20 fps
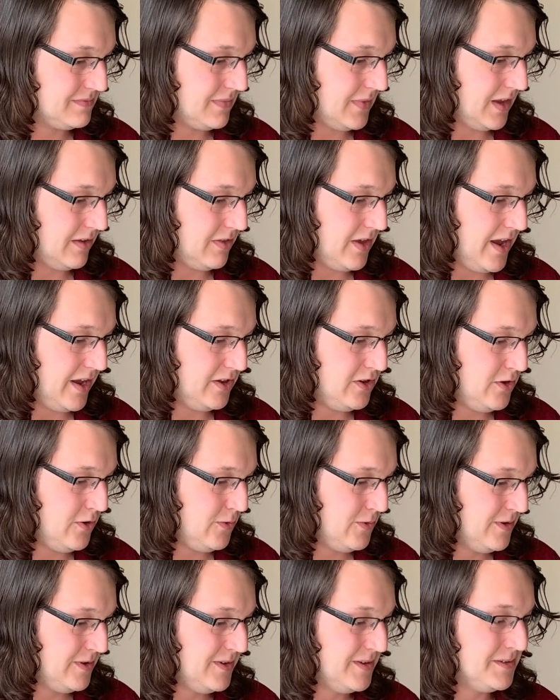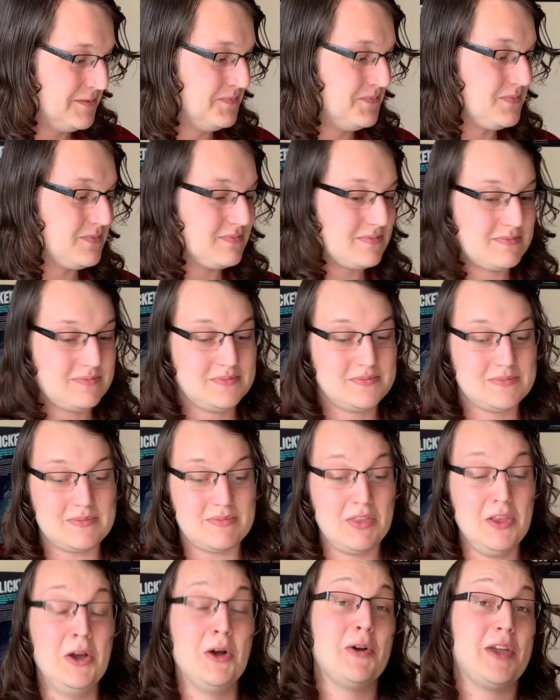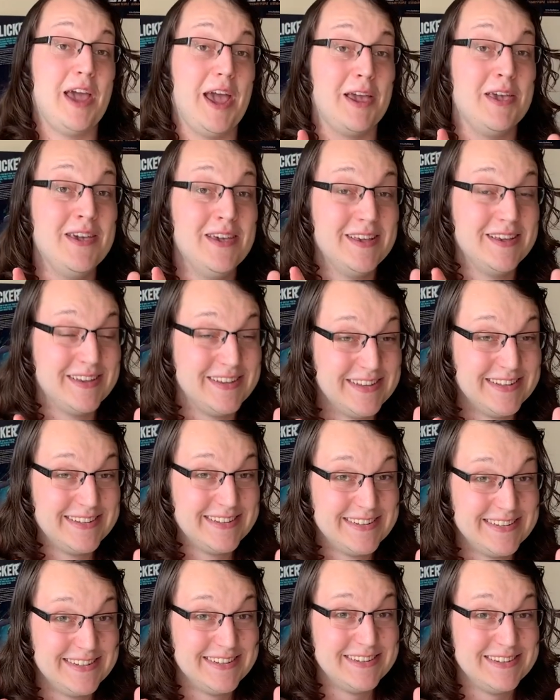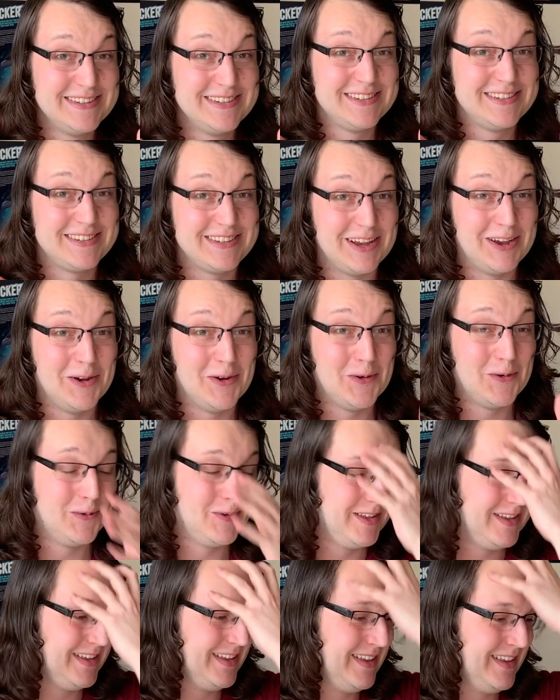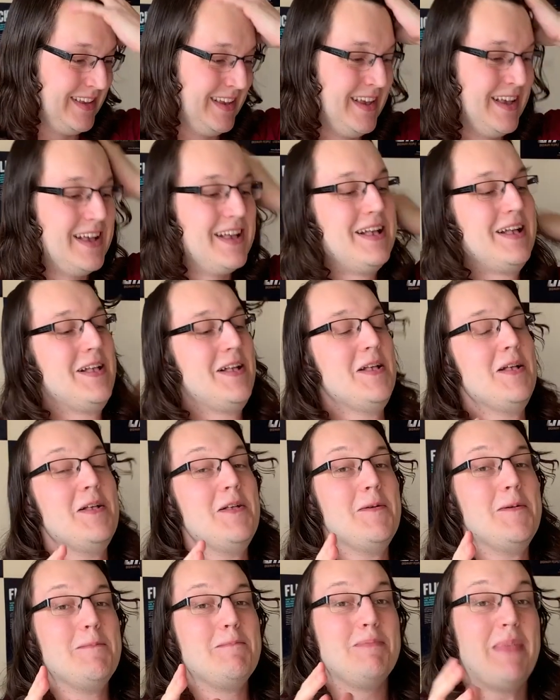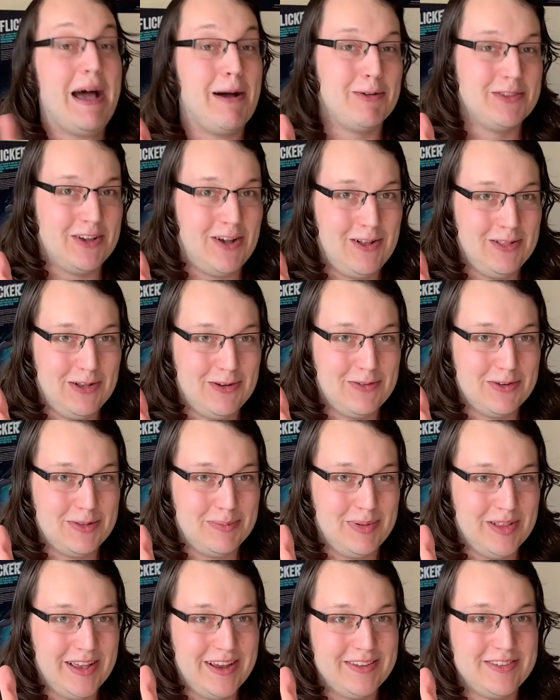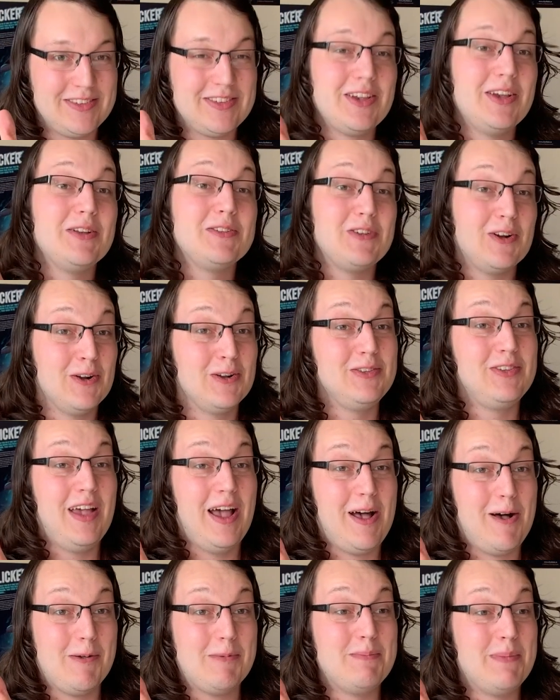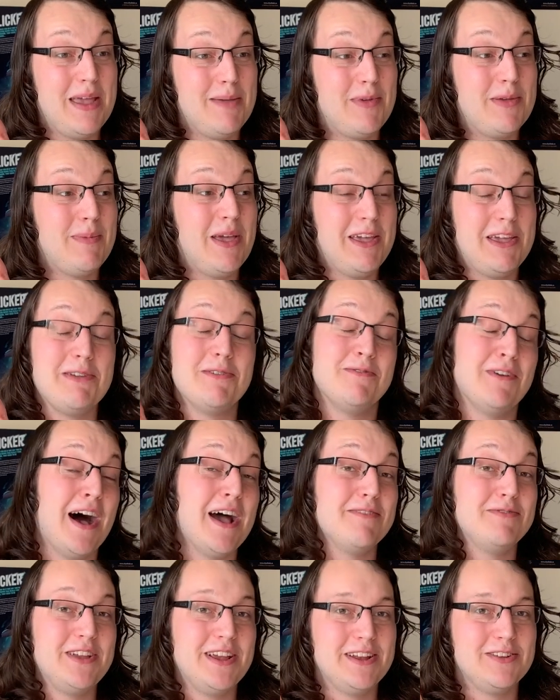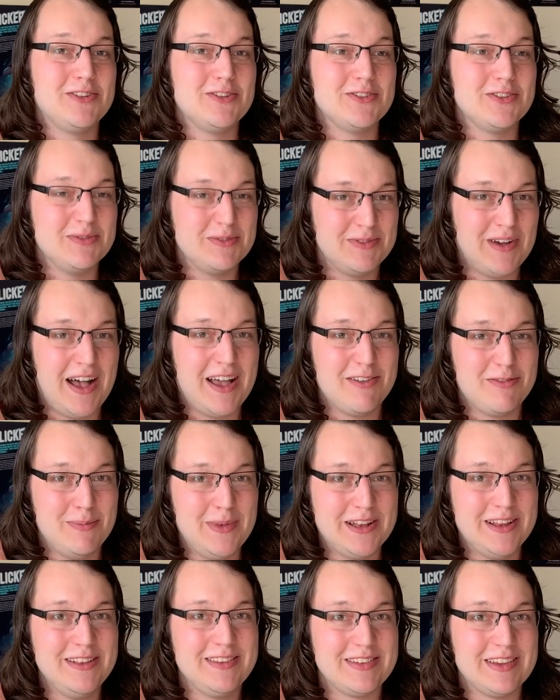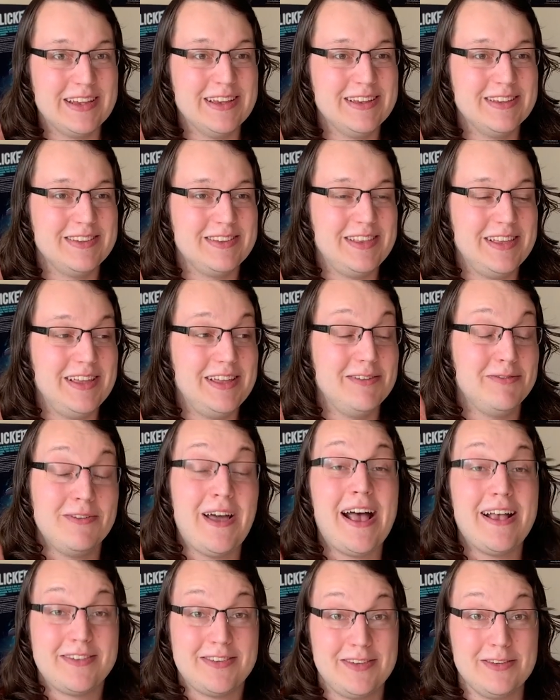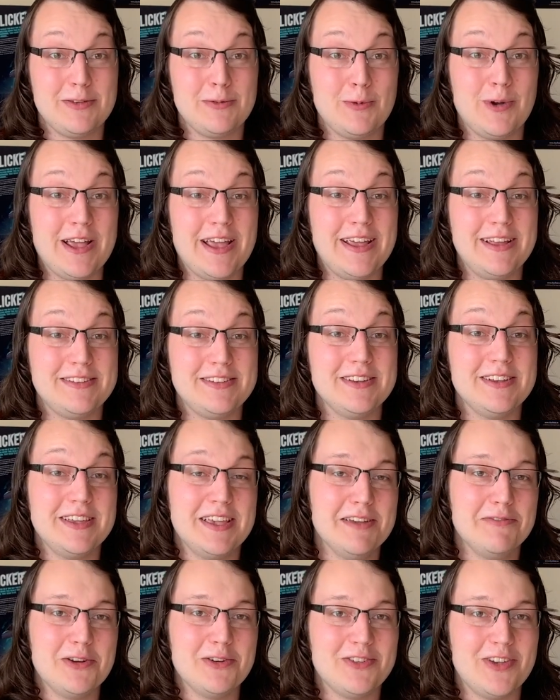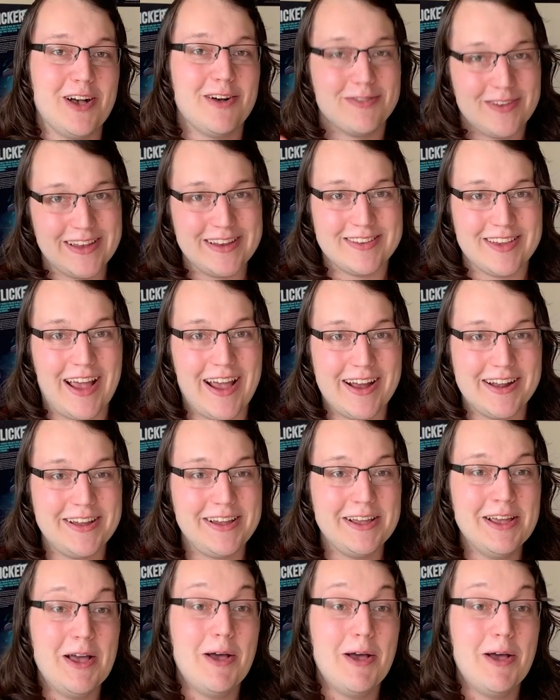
Thank you. Okay, so that was all over the place. Turns out maybe making 5 dangers in 5 minutes is the fastest way to give yourself anxiety.